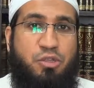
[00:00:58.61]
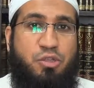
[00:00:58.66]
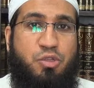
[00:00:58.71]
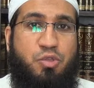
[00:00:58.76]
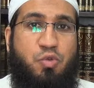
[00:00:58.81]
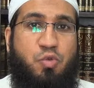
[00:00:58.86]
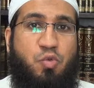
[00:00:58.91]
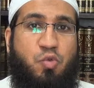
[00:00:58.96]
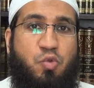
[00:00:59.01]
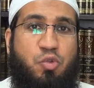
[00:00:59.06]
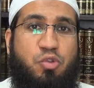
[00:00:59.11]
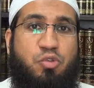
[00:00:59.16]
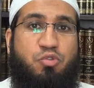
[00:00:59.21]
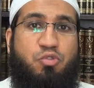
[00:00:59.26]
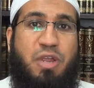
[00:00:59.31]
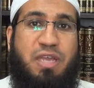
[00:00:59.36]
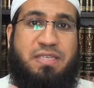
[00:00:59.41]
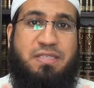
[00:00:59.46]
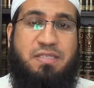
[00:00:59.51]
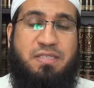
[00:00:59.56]
to
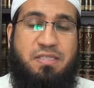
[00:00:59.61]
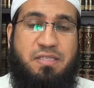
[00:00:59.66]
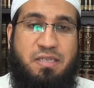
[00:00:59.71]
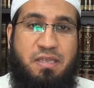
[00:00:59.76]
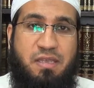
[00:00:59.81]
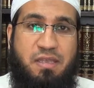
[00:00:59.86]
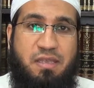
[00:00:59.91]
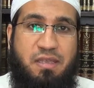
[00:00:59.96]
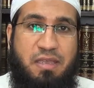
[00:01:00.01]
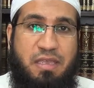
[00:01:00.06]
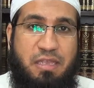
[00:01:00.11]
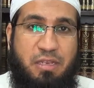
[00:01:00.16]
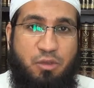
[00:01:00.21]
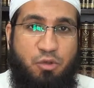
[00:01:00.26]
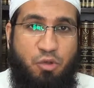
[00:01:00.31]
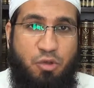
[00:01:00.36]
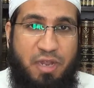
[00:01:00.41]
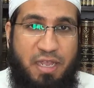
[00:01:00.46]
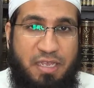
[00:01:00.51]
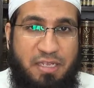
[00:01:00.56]
dress in
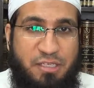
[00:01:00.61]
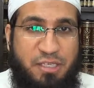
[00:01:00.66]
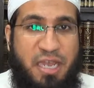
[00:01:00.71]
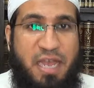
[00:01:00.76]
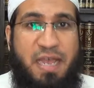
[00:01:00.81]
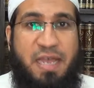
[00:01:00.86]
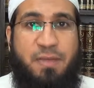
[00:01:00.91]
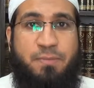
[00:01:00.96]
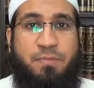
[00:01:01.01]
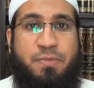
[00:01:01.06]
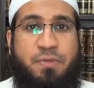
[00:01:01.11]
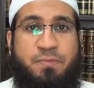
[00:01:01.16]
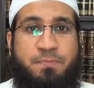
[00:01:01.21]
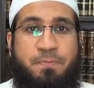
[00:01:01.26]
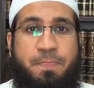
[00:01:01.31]
your hijab